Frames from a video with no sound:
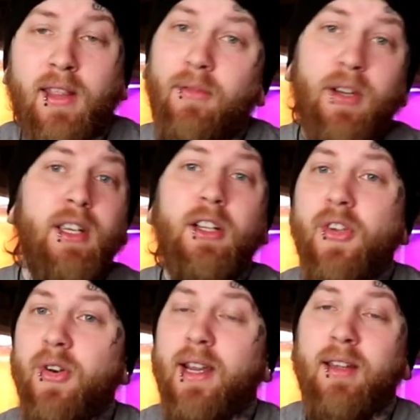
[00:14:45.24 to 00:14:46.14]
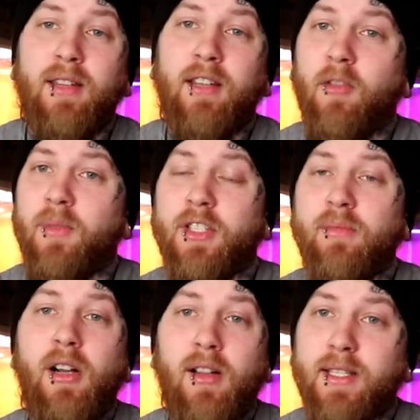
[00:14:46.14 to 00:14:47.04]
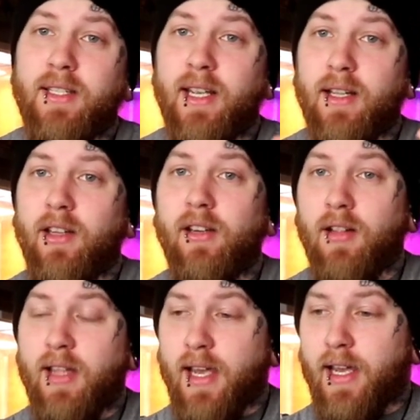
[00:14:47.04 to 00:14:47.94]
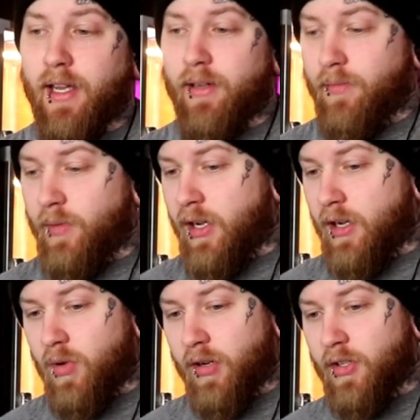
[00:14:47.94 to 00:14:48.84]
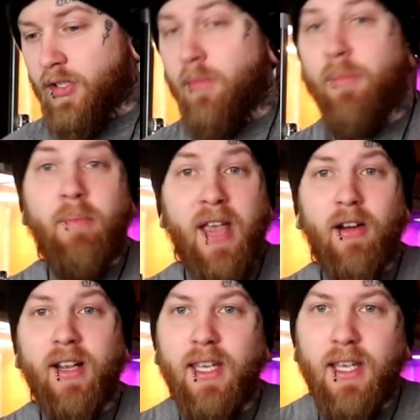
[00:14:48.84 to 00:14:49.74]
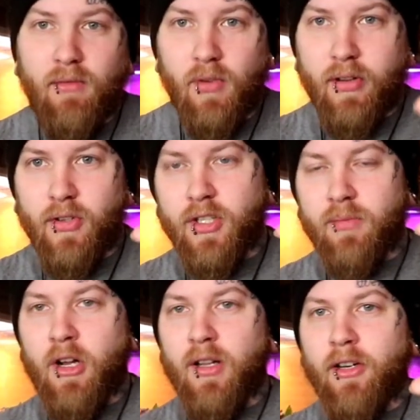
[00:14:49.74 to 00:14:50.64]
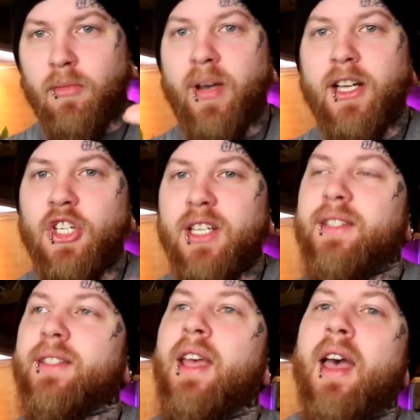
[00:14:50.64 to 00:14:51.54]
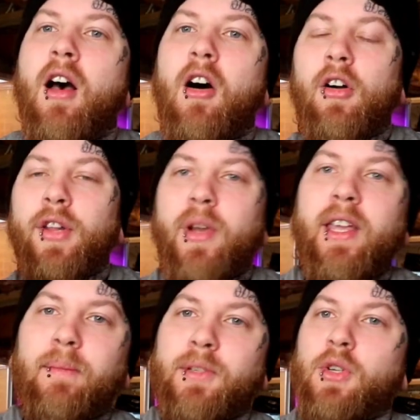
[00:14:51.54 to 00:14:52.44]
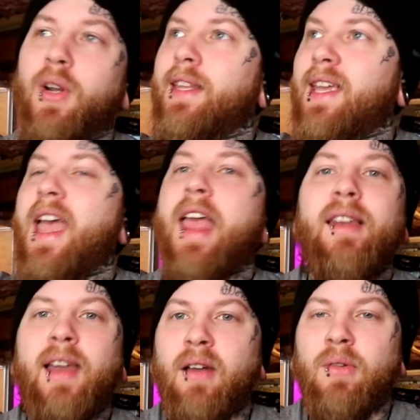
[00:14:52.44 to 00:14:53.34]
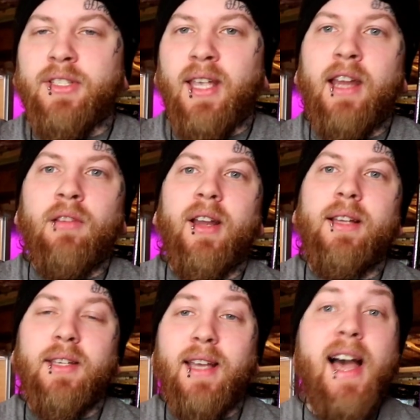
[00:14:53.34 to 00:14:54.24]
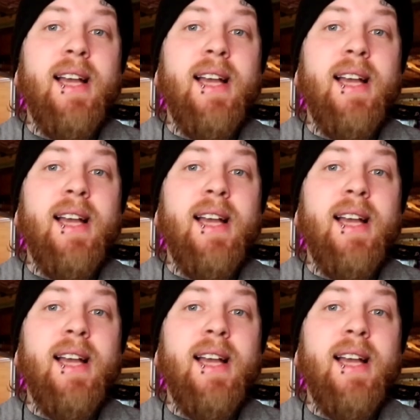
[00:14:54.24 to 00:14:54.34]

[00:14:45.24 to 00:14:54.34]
That really included anything from as small as like a little, what are those, a parakeet, one of those small little budgies, all the way up to at the end I was hand raising